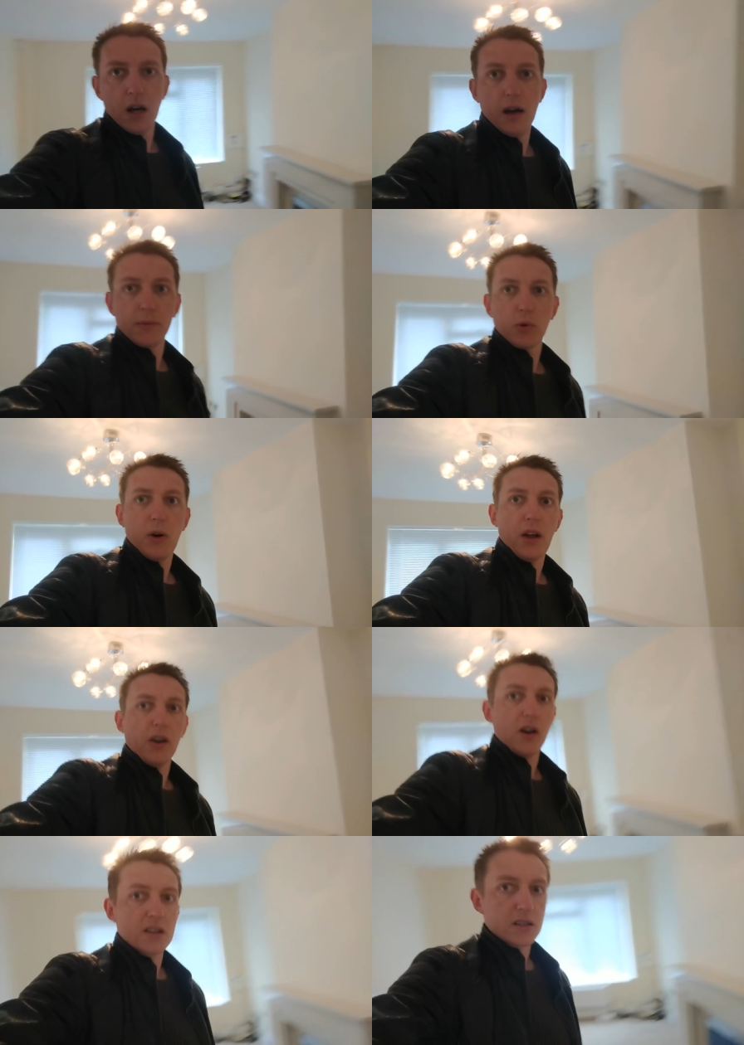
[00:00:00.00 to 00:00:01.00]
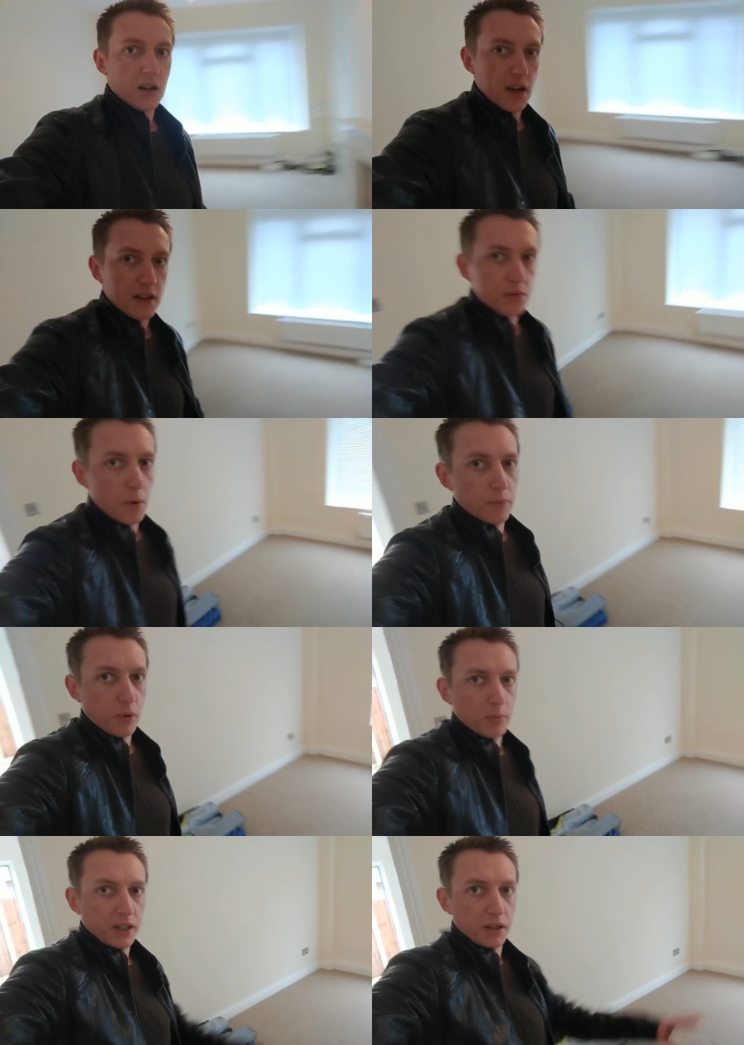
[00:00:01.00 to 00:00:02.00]
Um, quite a nice size. We're
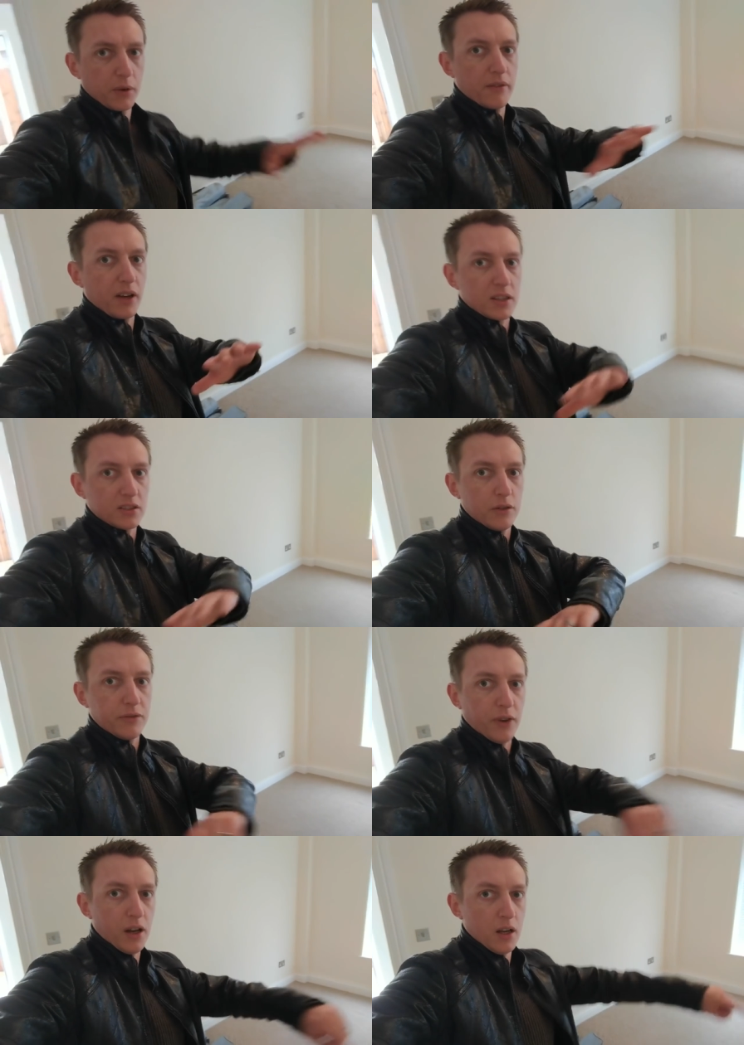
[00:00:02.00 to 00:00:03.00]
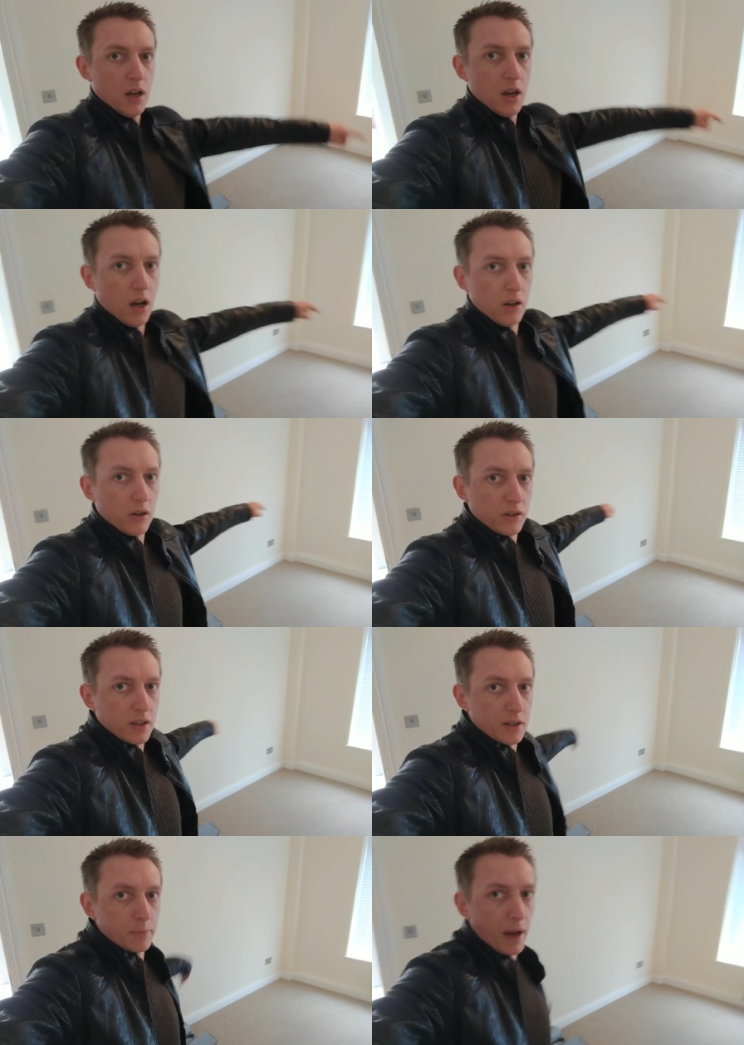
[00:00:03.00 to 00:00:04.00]
probably going to have our sofa along
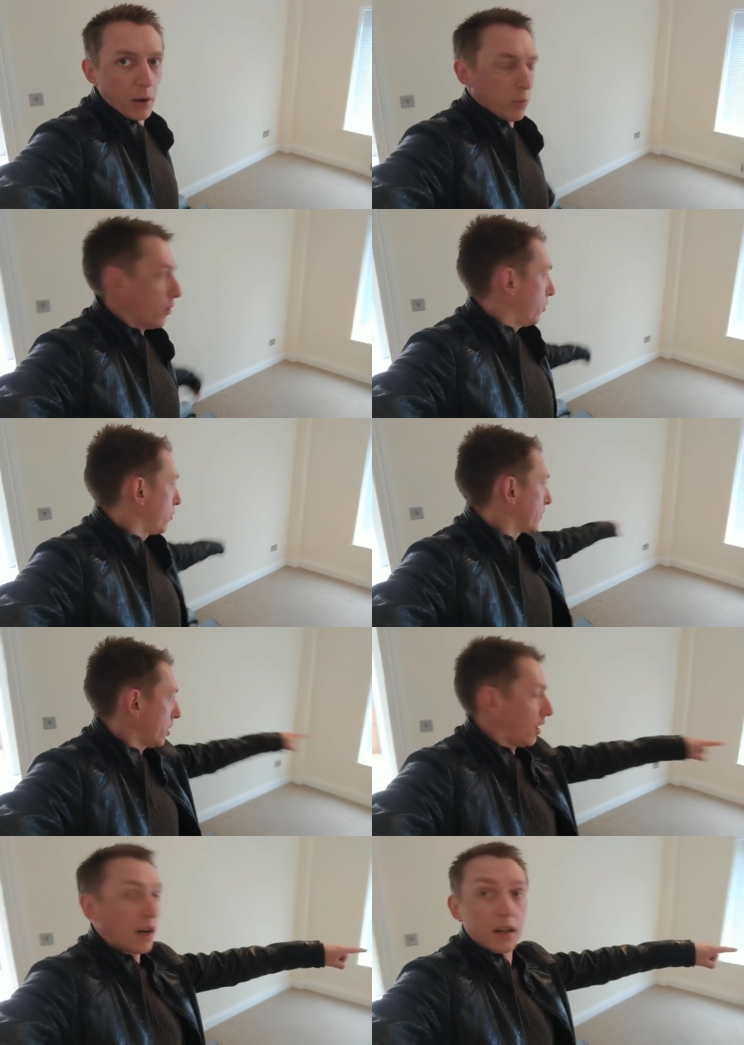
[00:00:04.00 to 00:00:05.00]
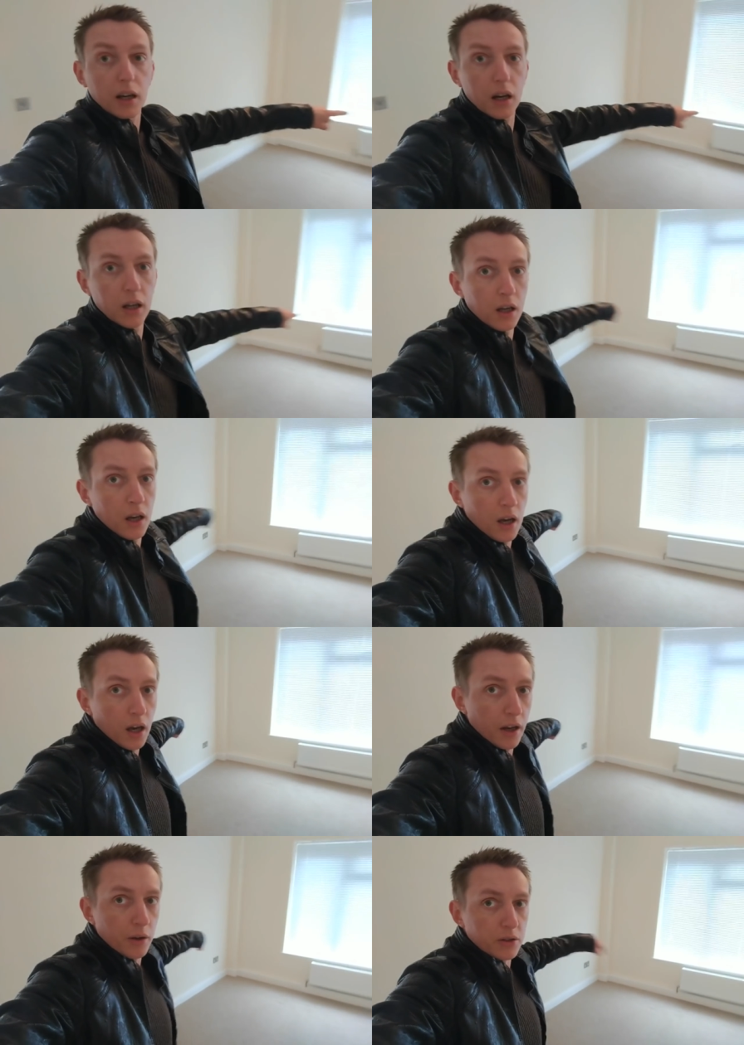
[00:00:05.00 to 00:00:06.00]
this back wall. We've got like a,
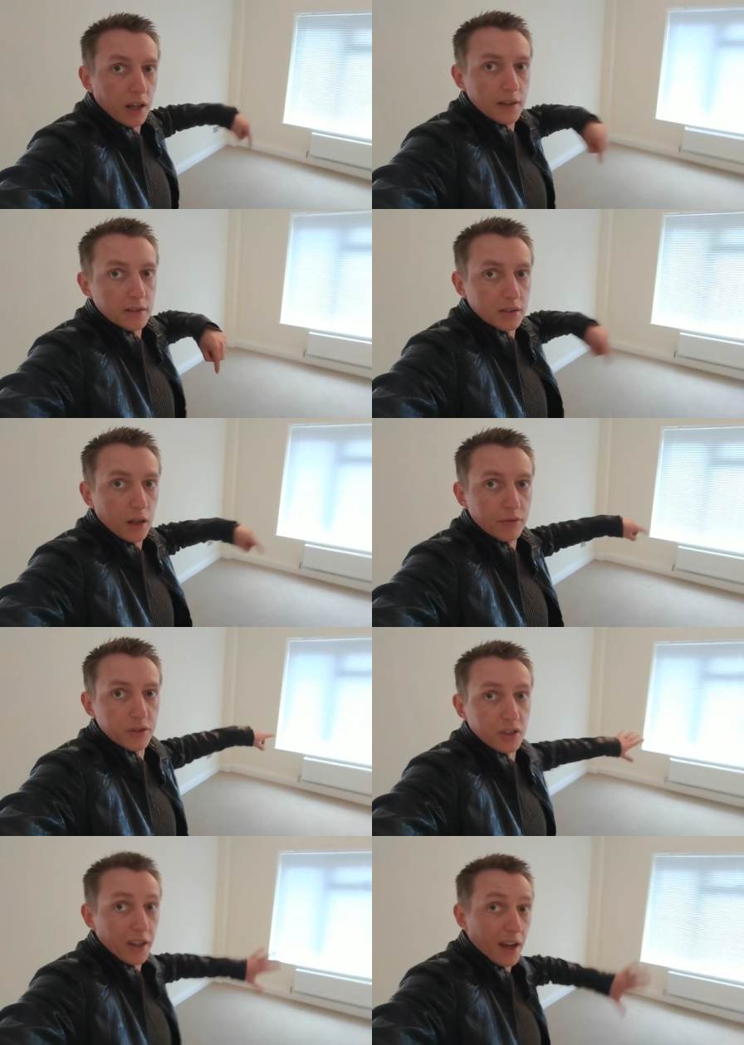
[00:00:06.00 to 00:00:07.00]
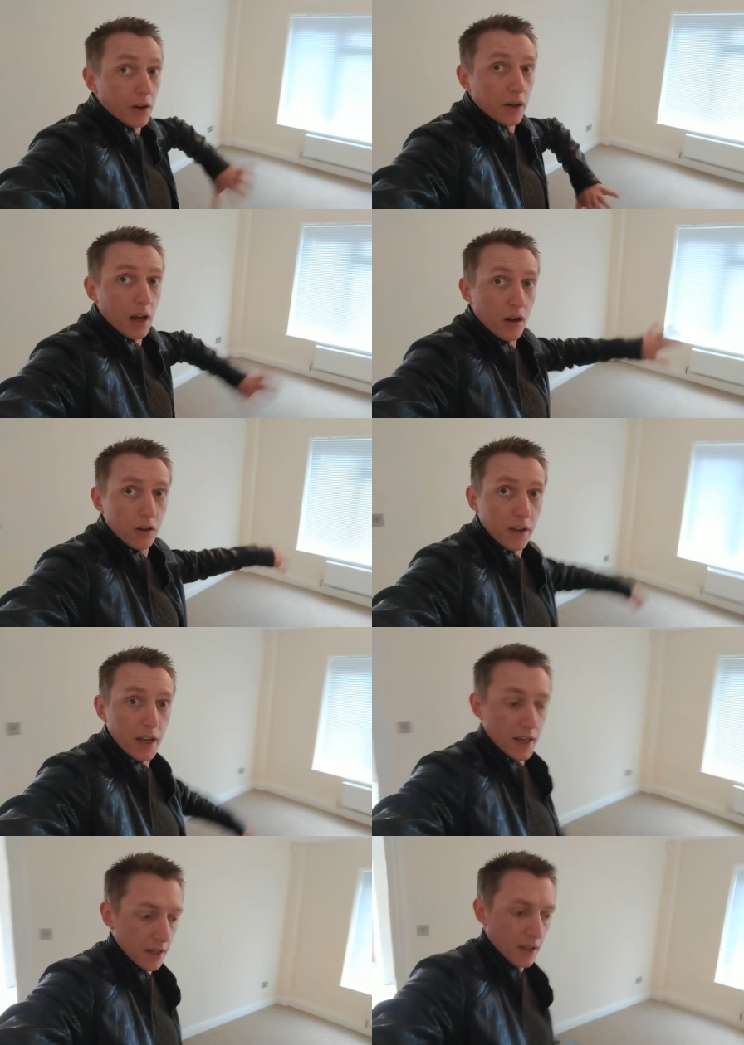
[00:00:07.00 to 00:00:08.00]
an L-shaped sofa, so that'll go along
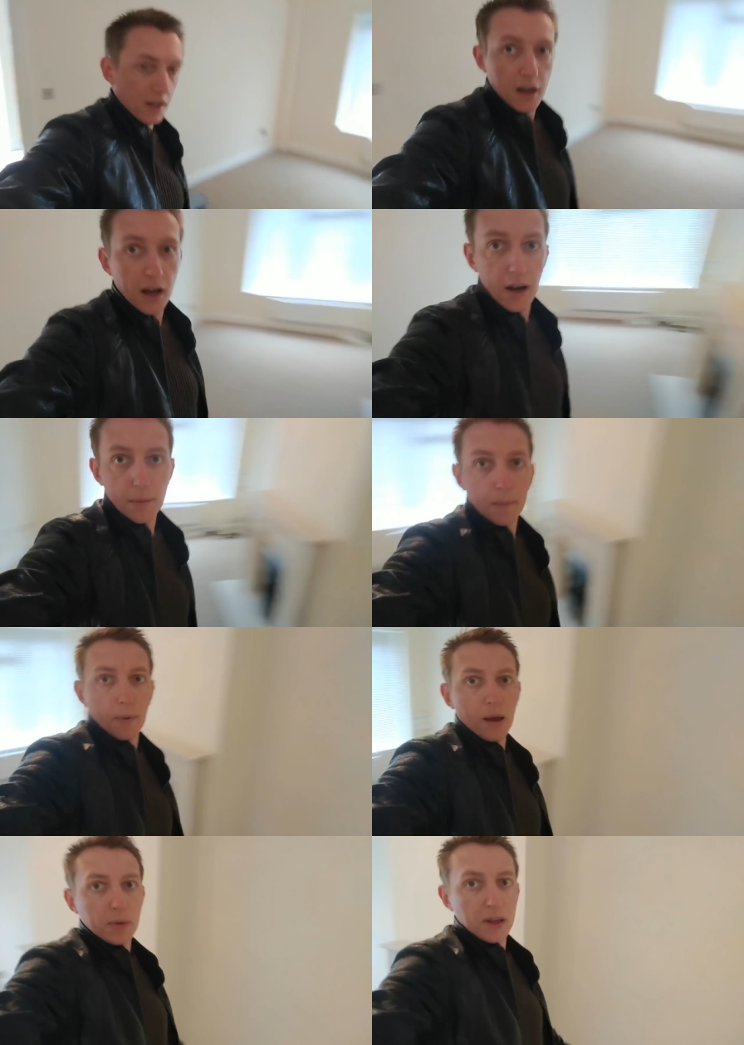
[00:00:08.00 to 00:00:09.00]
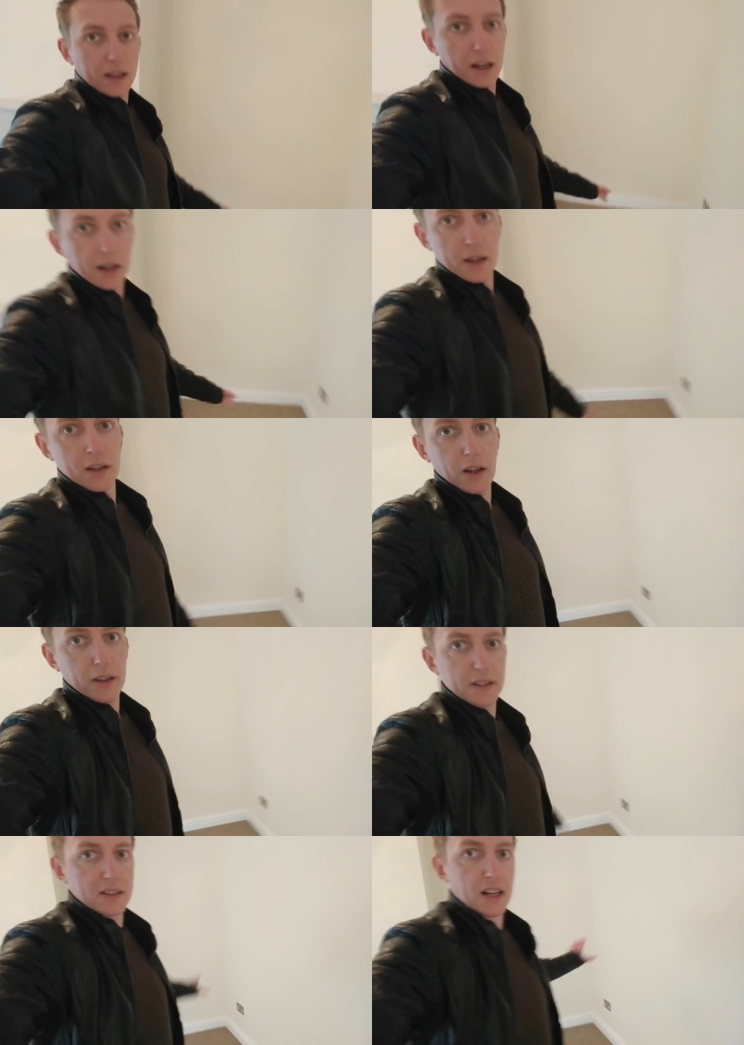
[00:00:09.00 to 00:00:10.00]
there. Um, maybe get
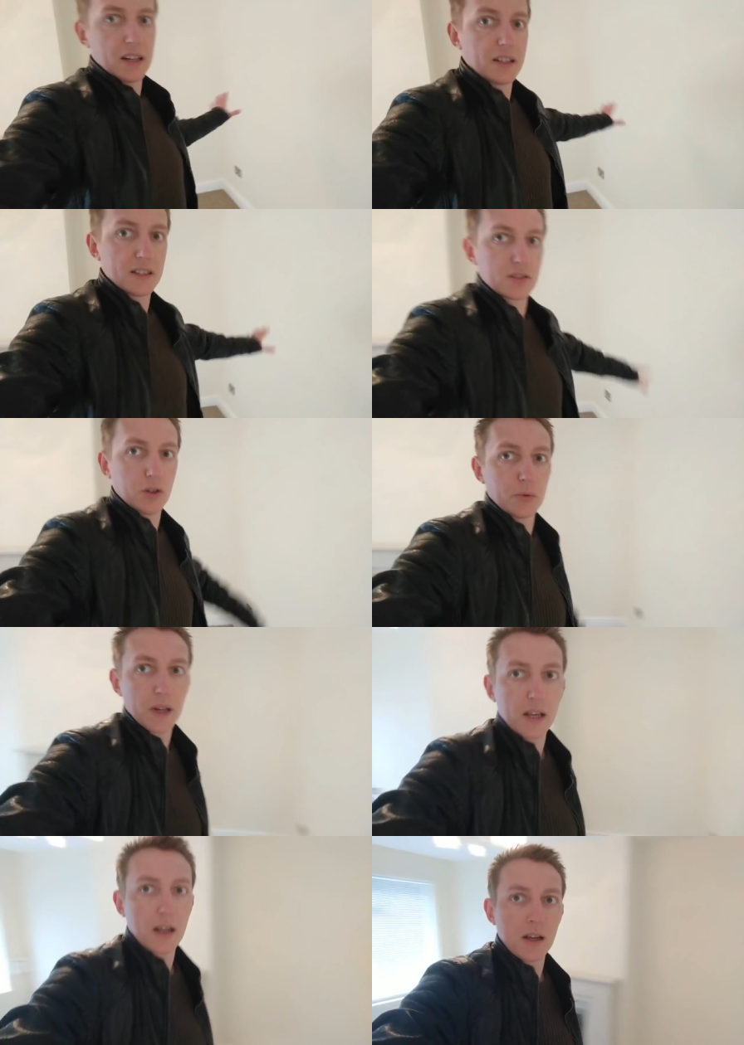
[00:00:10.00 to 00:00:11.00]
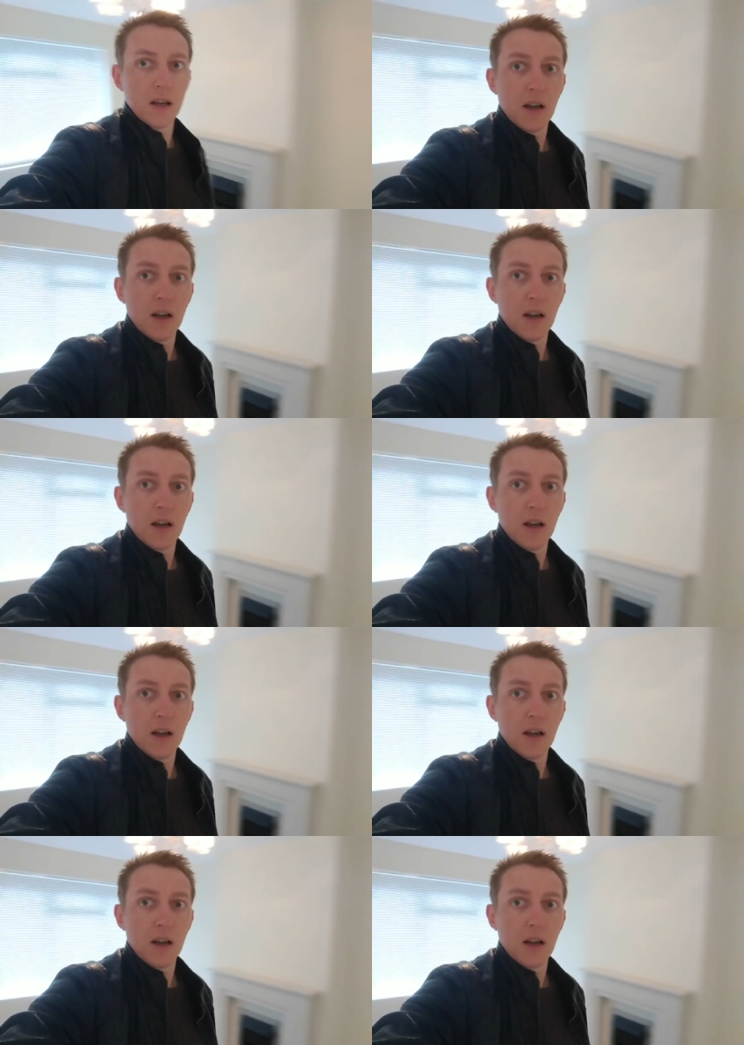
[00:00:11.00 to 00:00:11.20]
like the telly in this corner here.